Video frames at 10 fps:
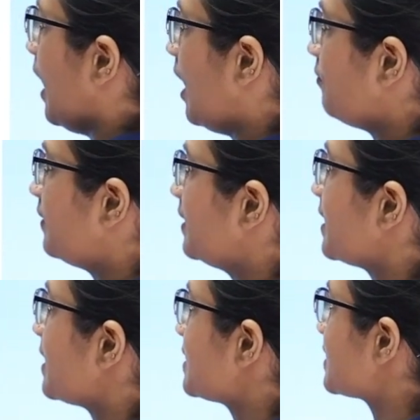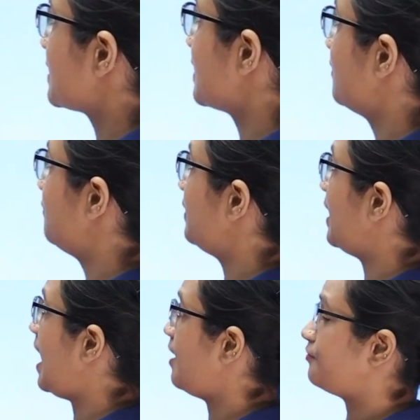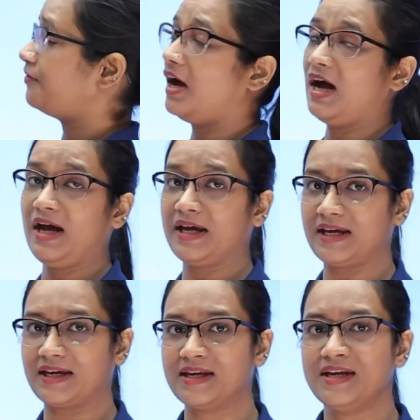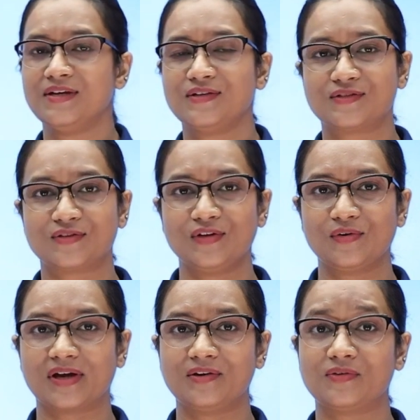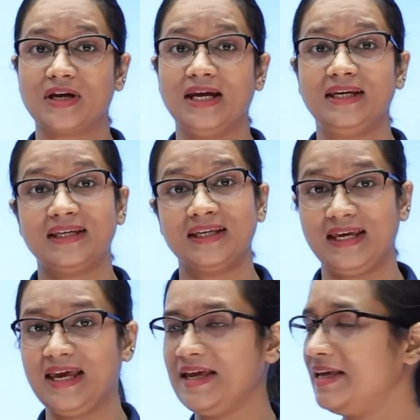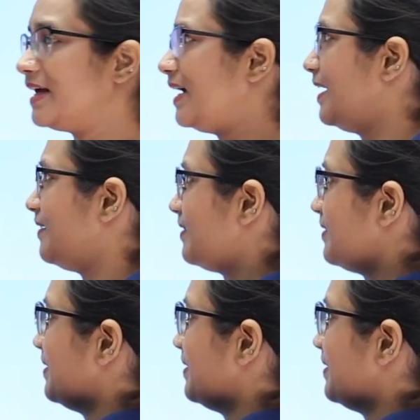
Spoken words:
After this, we have I. So you can write ink here.